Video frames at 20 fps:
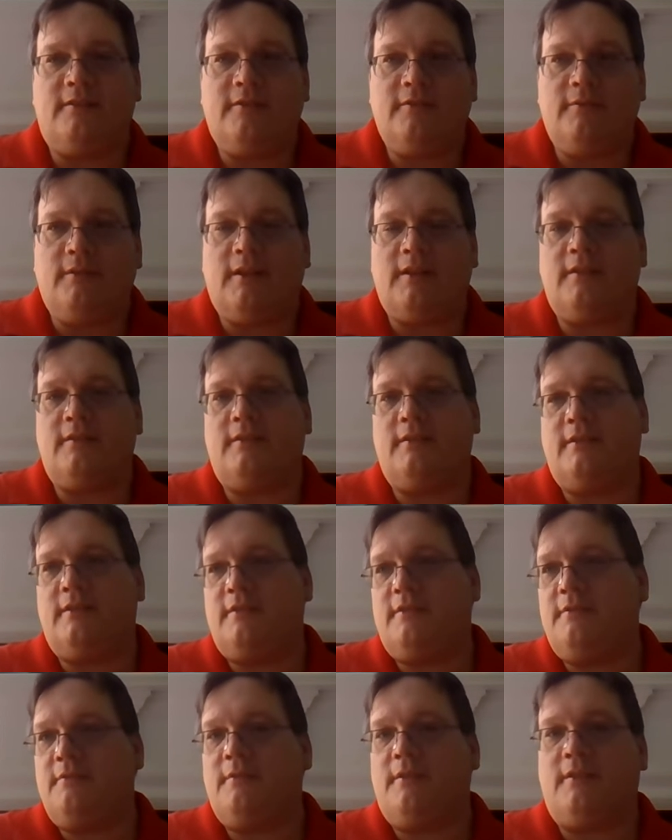200 to
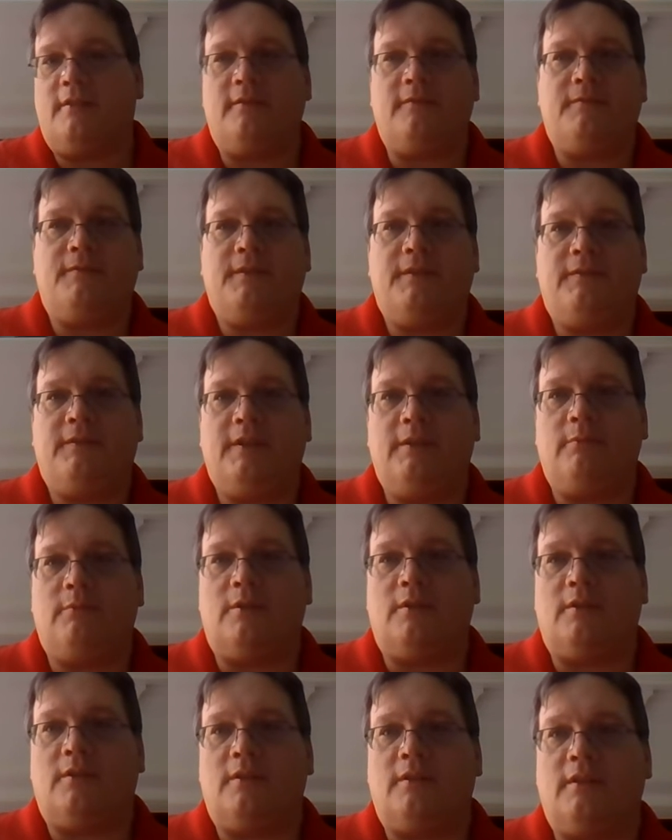250
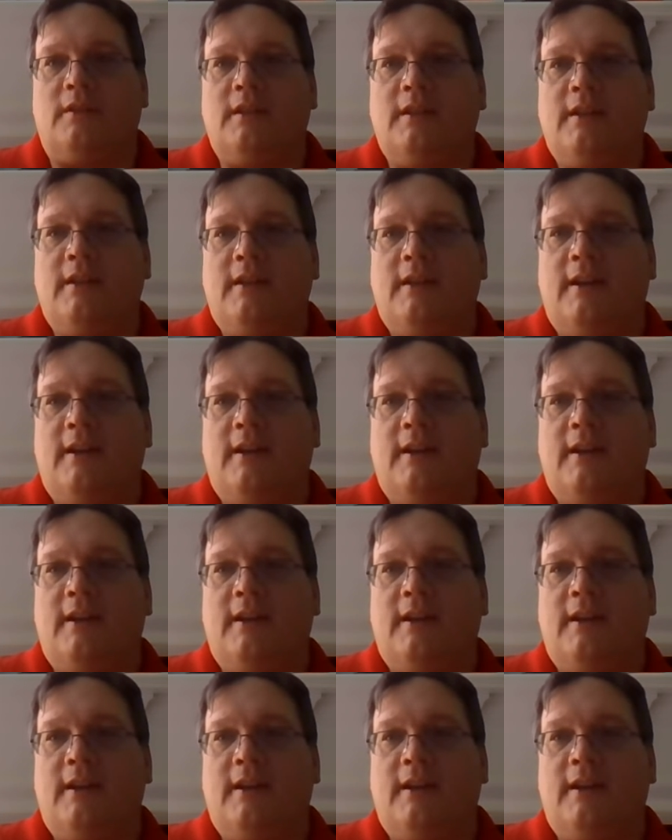word